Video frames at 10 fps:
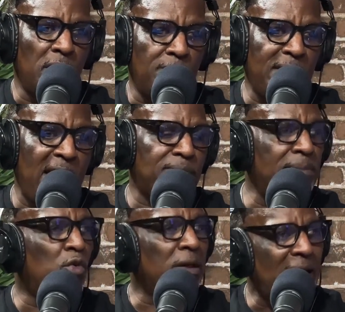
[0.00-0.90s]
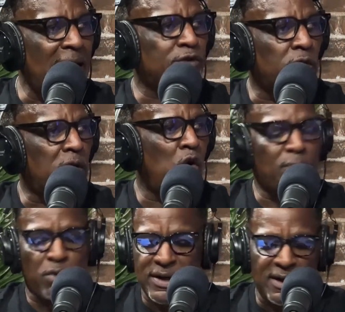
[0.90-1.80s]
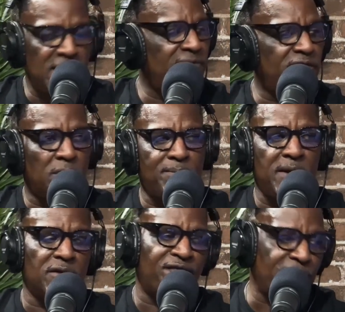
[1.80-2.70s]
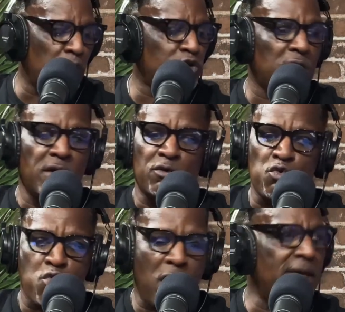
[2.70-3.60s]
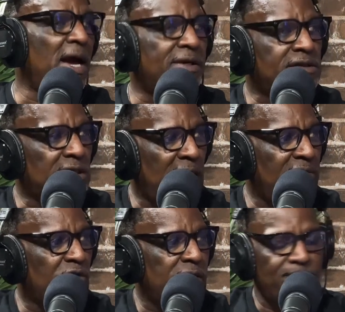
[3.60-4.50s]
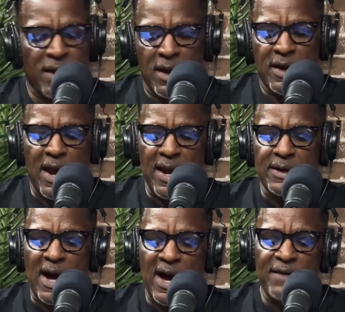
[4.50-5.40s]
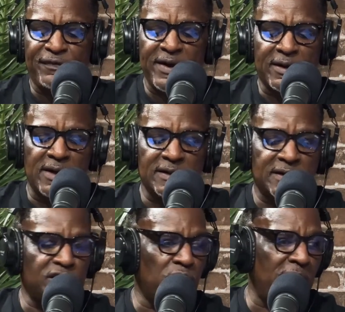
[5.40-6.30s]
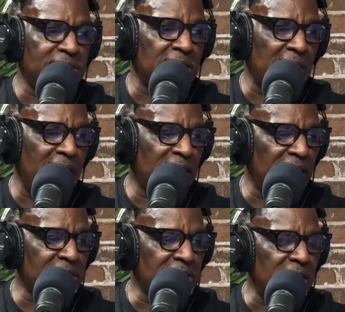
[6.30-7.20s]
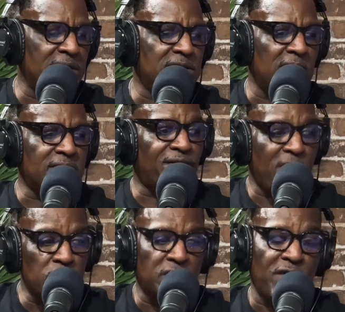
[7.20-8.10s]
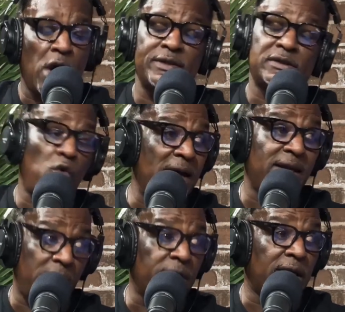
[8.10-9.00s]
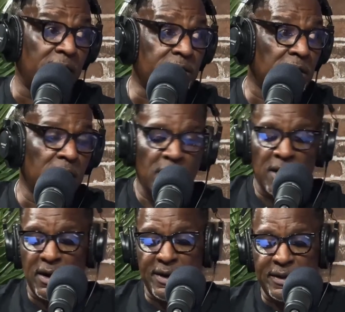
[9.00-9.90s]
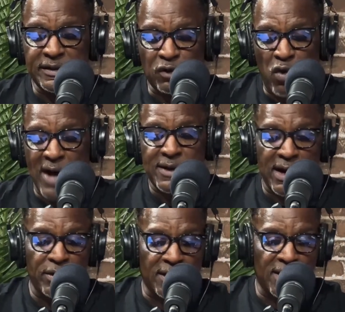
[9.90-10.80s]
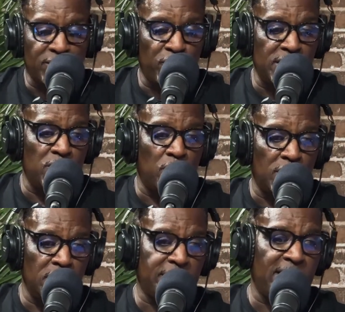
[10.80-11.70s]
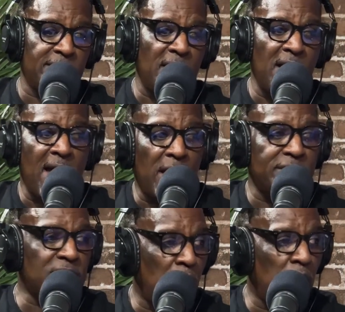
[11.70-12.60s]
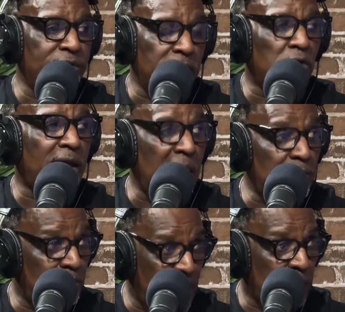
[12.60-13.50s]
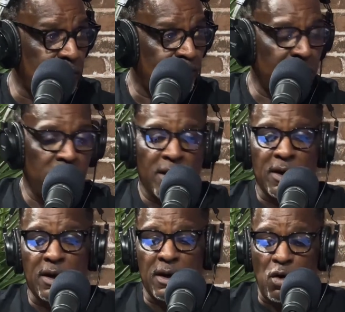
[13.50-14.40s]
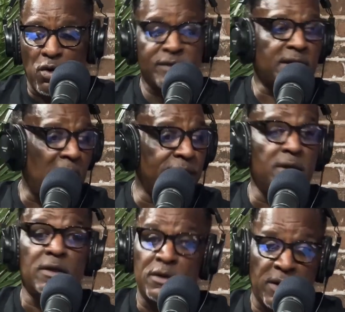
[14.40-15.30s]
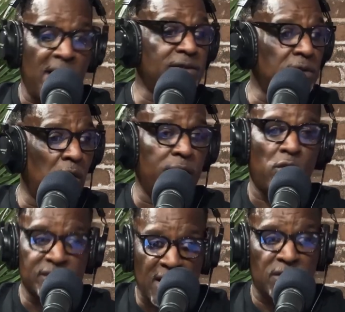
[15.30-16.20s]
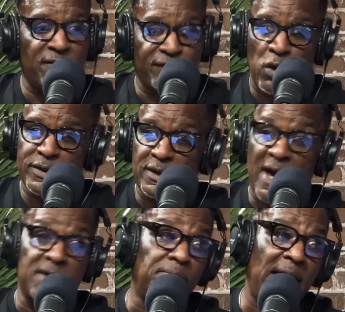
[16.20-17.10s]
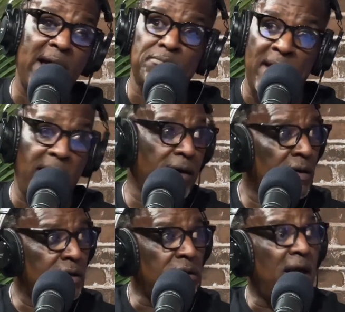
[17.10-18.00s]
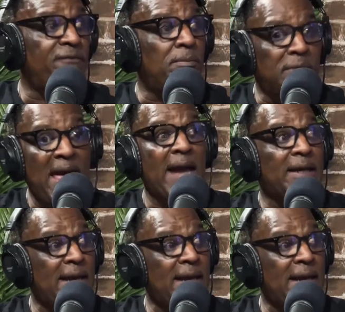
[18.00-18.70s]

black people were allowed to incorporate, Eatonville being the first, right out of slavery. And I think a situation like this is just, first of all, it's quite arrogant. It is quite arrogant when you look at how this whole deal came about. Orange County, you guys know in Orange County, Florida, you got a black mayor. You have a black